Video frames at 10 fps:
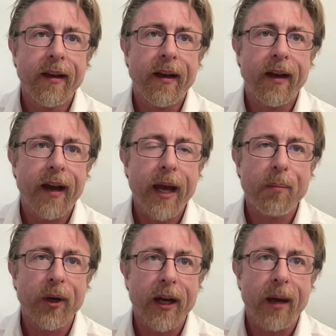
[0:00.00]
uh,
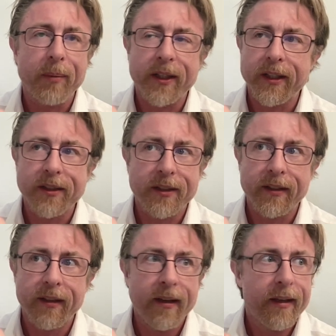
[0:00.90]
hyper
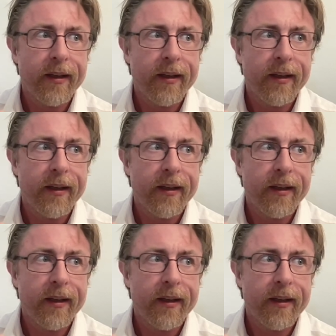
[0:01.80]
competition.